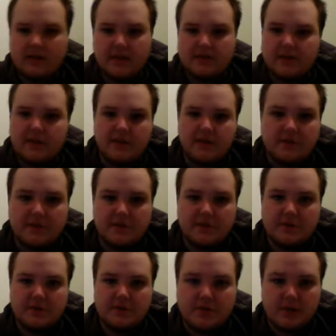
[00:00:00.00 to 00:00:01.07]
might as well
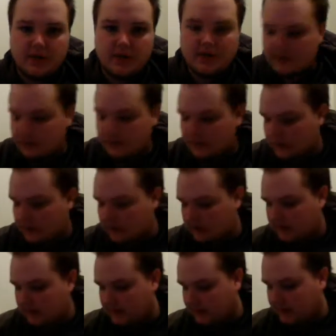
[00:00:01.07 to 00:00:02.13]
just draw it so you can at
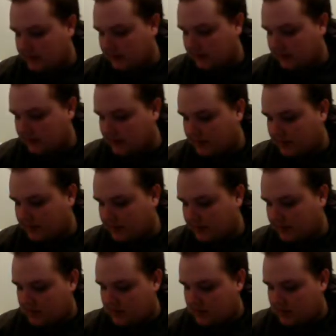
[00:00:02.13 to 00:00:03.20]
least see that part.
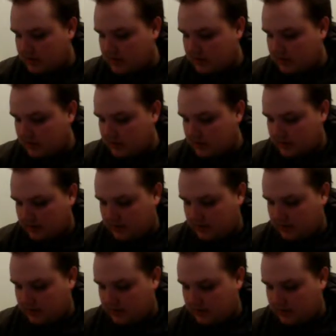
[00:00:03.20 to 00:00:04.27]

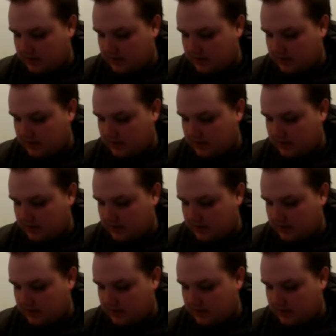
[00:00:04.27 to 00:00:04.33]
So,